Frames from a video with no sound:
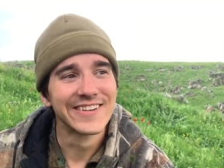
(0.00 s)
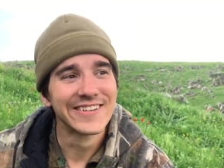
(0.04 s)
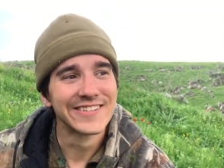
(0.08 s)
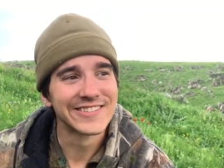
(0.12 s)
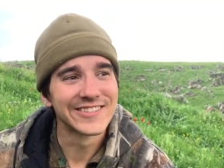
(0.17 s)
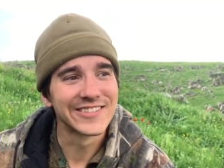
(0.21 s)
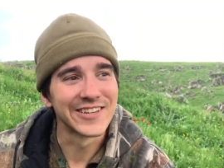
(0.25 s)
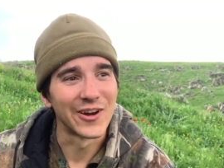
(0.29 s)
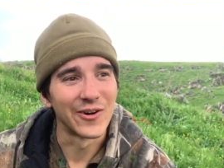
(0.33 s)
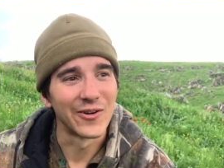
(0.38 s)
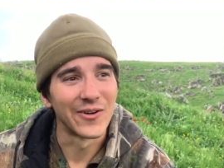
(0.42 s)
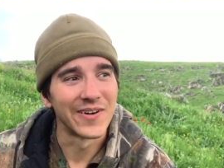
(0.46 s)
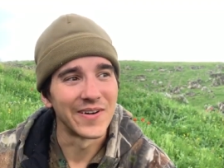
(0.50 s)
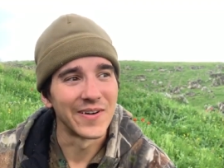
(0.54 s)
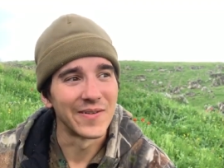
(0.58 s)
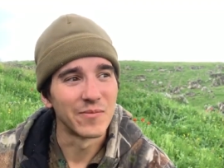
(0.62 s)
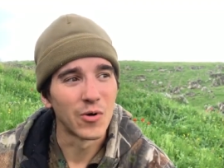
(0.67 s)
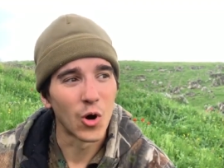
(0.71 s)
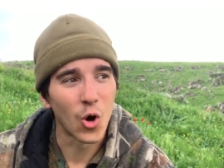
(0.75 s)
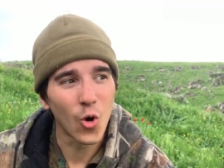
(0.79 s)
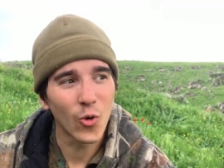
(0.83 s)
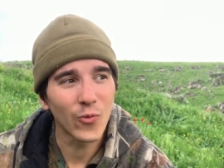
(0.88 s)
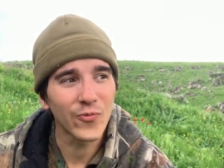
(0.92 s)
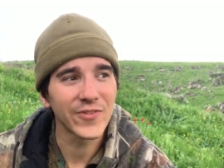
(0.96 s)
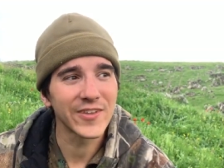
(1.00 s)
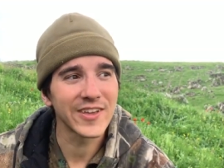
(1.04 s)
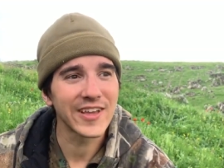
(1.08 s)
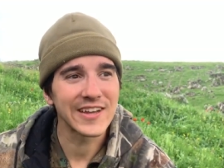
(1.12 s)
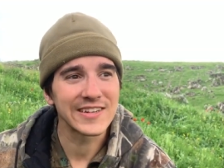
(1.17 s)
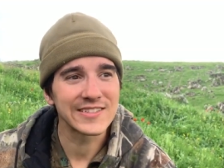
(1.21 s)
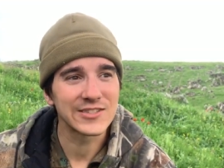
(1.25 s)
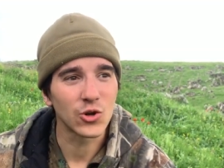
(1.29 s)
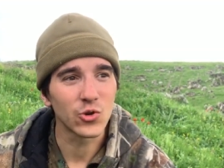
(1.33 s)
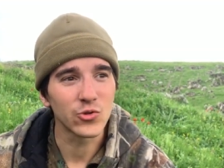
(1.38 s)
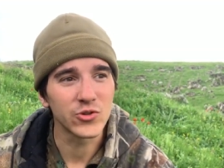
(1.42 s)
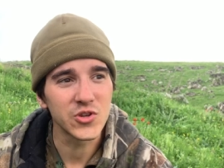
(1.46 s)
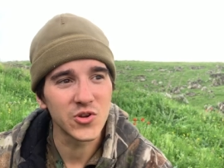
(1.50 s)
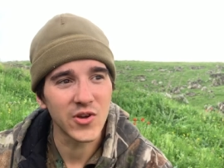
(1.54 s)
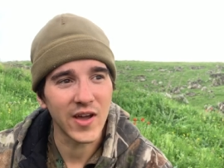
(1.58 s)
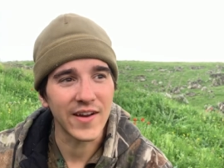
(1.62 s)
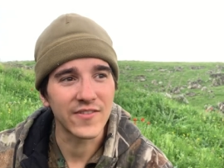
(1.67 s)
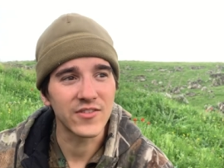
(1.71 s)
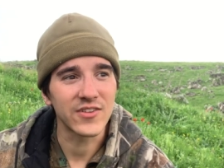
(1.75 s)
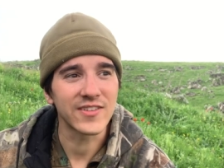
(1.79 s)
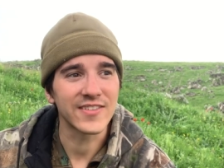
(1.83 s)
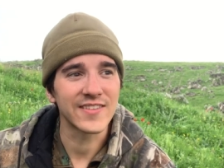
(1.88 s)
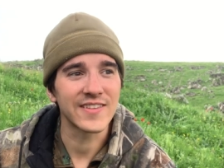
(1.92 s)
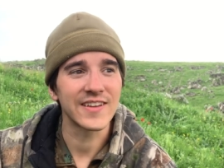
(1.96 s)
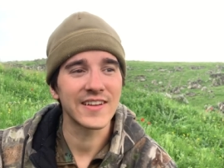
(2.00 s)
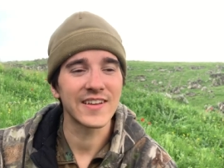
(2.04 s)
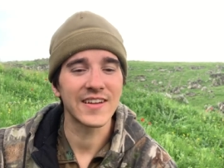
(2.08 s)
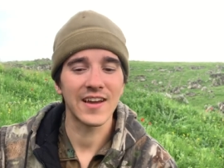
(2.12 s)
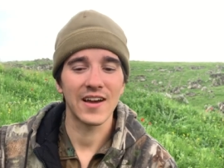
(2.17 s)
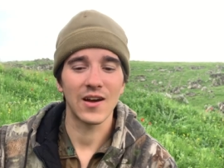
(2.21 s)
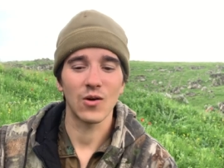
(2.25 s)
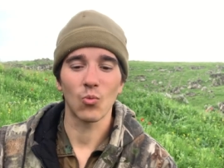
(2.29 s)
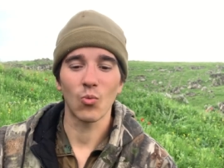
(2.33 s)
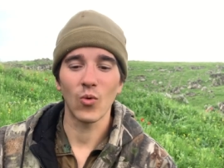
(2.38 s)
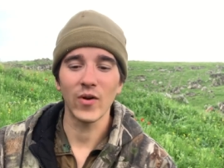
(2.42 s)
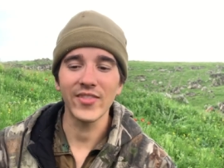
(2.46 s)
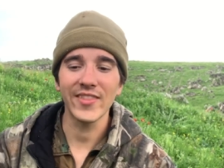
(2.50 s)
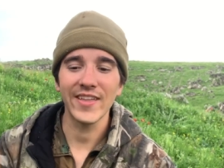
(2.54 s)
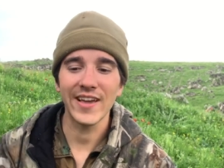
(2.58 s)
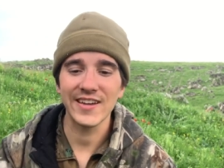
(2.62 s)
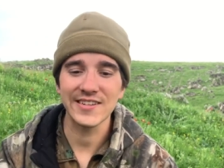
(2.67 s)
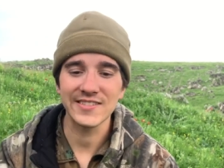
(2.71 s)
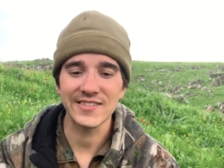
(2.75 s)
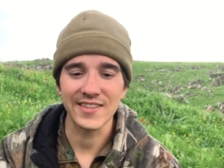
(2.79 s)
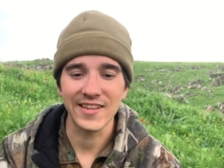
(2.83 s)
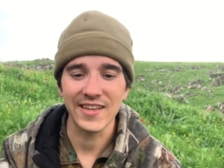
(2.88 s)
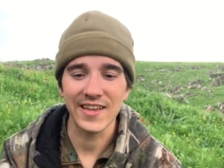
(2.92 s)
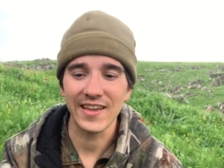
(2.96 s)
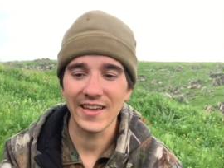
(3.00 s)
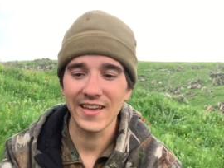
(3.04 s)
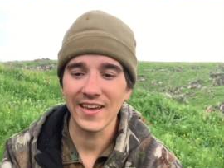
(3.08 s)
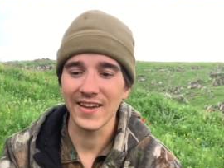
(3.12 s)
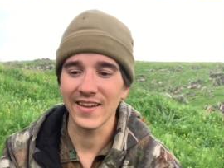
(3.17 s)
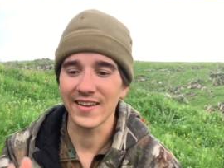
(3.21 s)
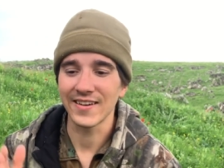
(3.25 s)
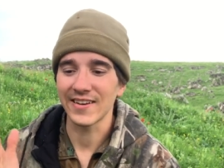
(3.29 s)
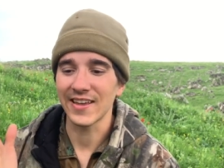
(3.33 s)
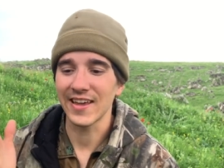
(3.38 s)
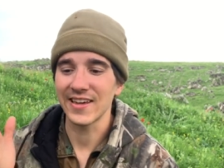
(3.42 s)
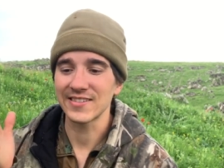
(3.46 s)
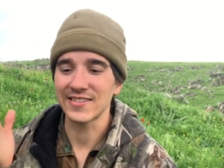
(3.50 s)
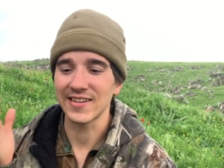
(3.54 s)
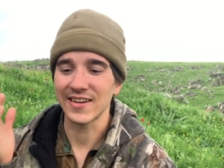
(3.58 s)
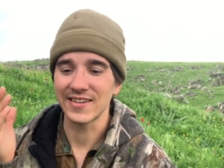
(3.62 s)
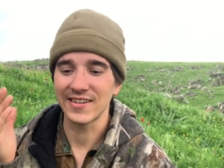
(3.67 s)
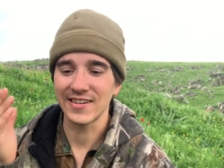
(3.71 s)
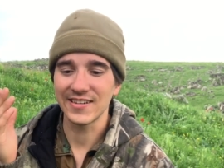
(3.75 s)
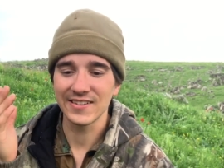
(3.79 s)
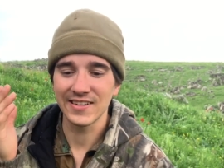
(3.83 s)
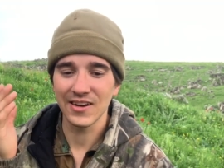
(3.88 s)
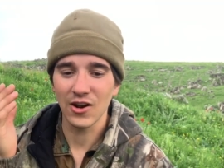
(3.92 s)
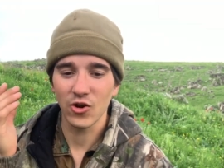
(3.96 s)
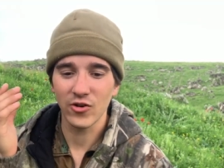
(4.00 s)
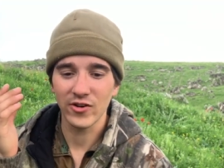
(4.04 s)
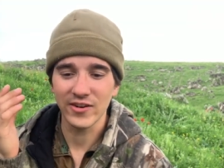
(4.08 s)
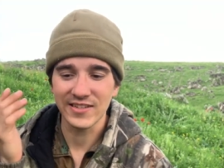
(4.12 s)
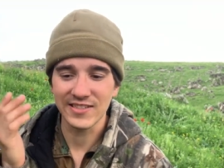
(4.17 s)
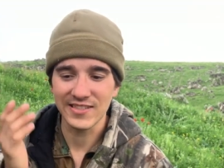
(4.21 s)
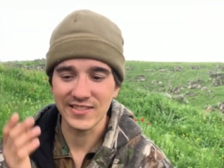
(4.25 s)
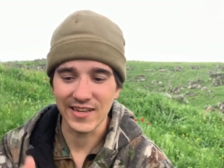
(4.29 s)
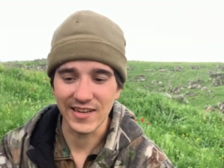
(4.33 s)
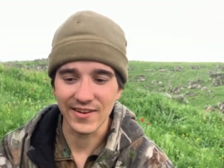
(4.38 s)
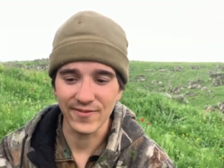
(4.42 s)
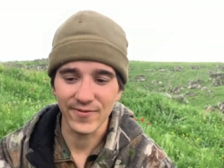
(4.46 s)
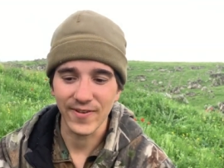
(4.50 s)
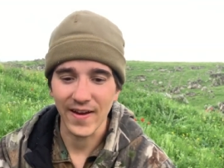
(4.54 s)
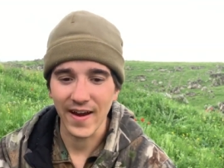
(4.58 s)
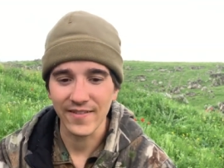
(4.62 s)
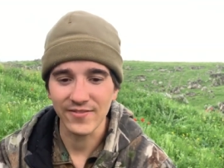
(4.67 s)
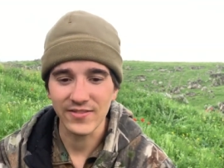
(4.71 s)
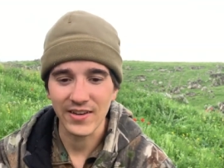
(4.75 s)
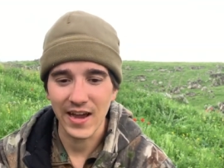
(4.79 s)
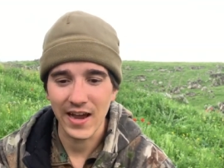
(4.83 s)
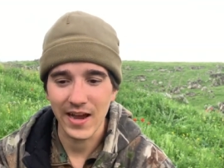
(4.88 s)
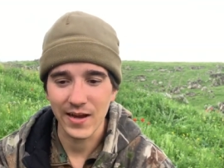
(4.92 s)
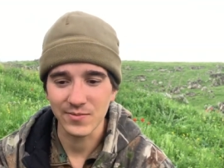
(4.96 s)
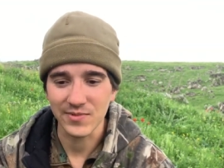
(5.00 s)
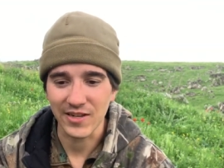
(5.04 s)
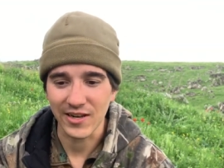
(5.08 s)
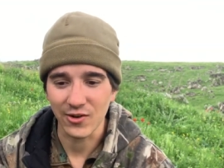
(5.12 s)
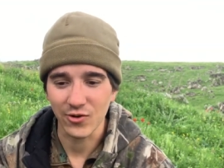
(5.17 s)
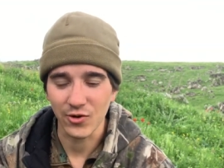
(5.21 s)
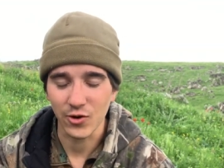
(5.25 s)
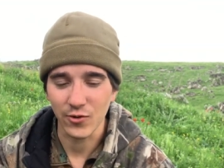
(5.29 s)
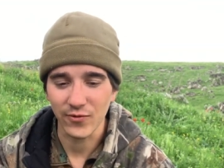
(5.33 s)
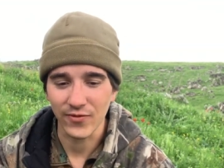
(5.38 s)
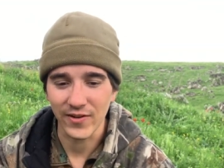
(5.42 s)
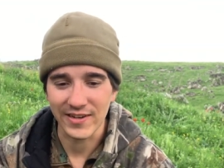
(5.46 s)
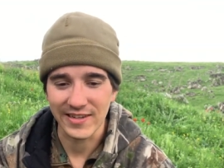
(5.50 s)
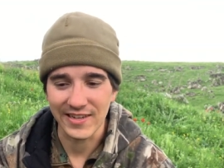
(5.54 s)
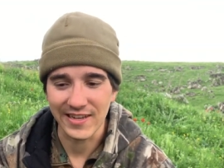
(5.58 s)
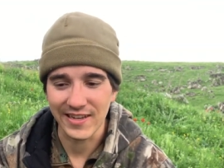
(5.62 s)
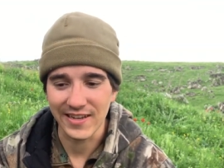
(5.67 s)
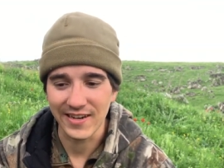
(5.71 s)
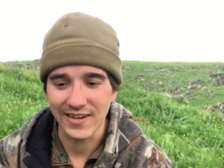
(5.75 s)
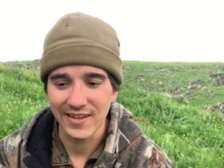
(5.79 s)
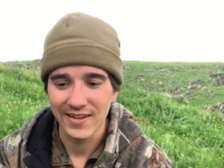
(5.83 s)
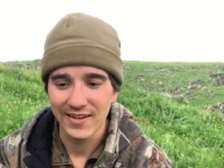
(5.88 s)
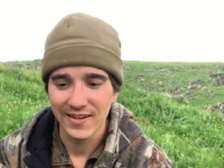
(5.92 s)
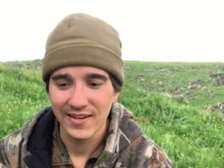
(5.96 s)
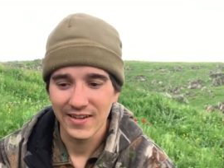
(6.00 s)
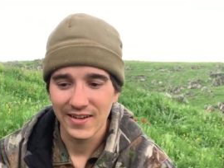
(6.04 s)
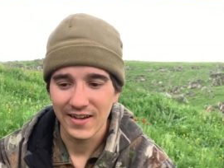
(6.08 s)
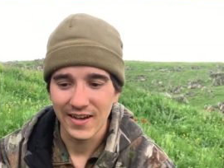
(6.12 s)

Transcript: So um, hopefully I told you everything. One last thing, in case I didn't already say it five times, I don't know if I did,